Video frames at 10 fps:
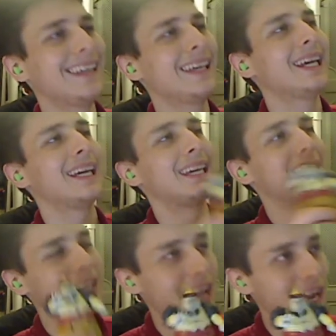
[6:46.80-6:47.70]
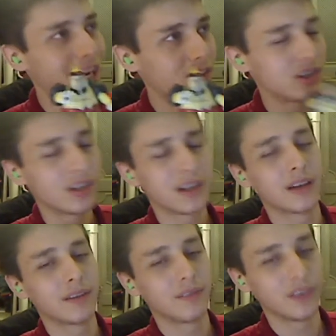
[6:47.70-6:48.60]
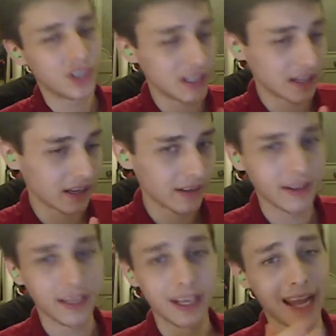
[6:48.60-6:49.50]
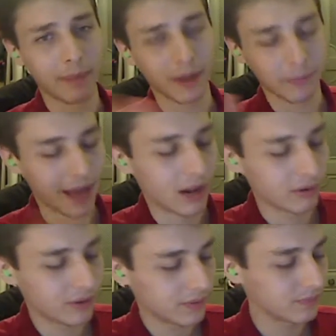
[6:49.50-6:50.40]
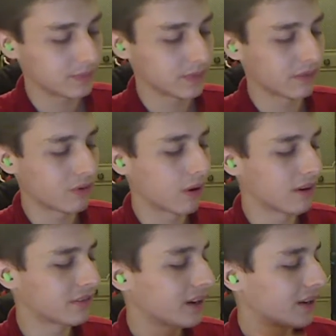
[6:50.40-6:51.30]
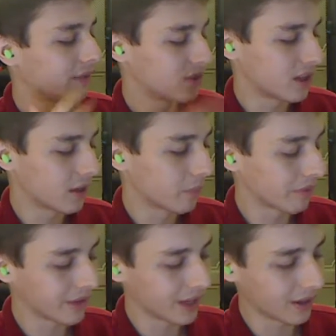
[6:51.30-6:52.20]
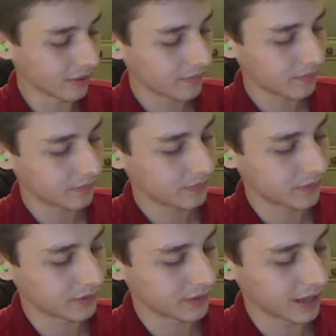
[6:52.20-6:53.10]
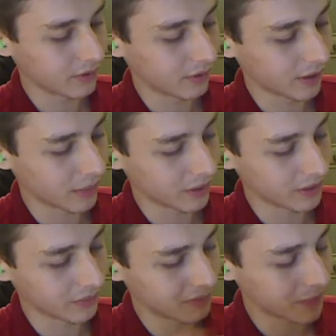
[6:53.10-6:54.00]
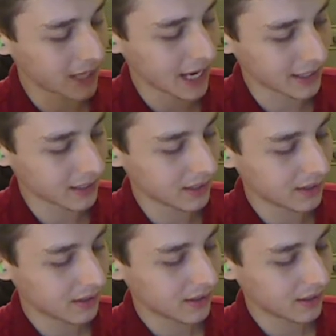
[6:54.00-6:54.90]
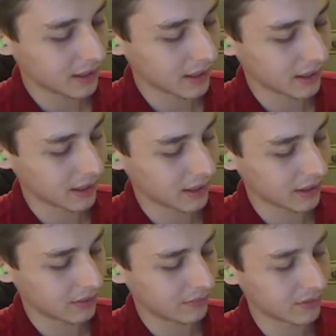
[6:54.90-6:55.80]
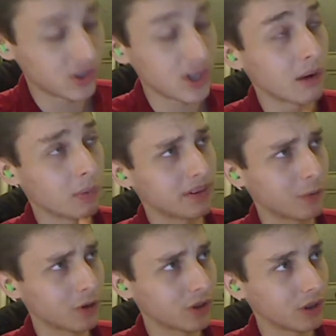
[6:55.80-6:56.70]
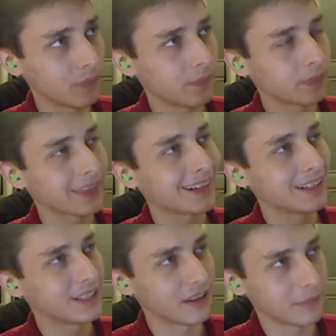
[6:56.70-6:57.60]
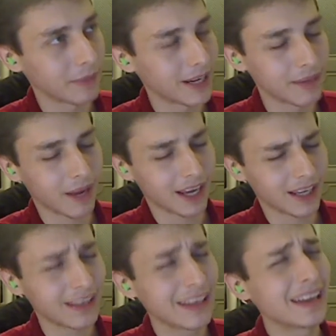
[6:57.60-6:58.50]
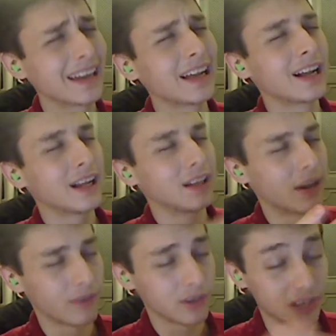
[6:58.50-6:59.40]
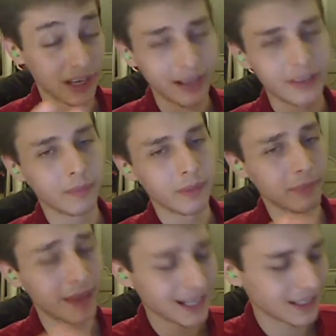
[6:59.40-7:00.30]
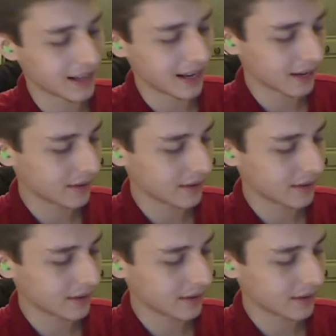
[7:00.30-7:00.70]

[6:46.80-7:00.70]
He engaged Vegeta in an epic bout. Of course, Vegeta prevailed. This android, I believe, was beheaded, and Vegeta was able to decimate him by leveraging the Big Bang attack.